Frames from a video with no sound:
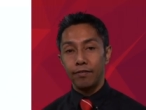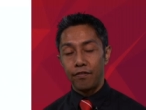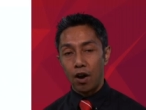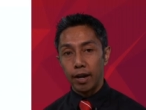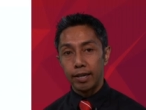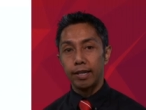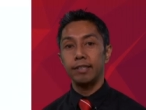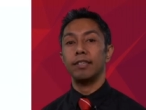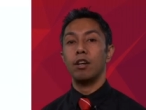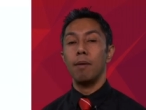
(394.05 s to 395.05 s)
findings
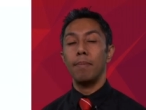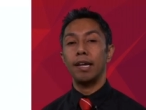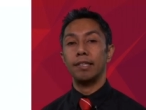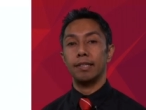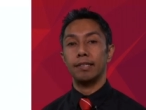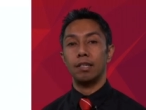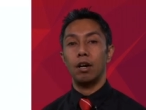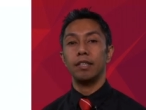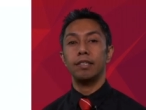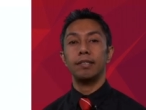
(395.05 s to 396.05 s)
that I make as a
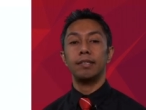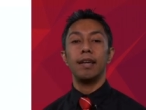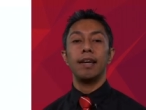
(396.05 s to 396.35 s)
scientist